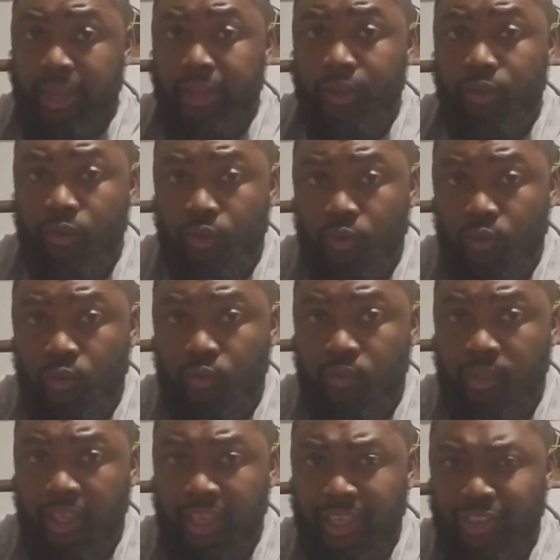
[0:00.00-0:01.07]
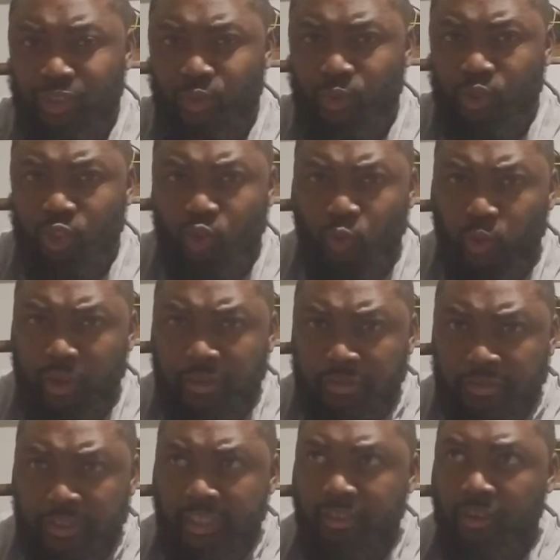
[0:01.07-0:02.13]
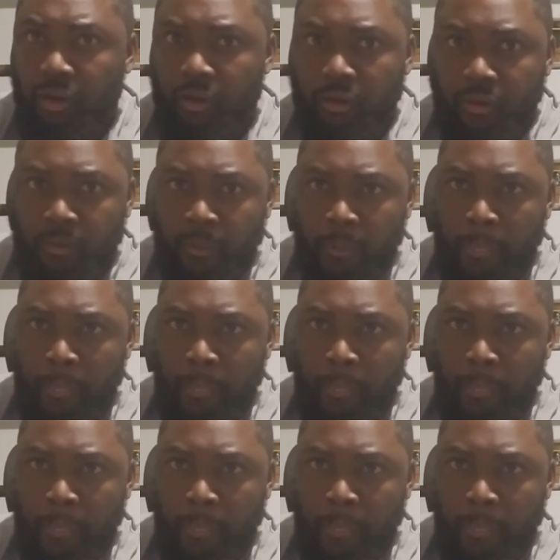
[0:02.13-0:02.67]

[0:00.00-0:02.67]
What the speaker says: knew the angel was 12 feet tall.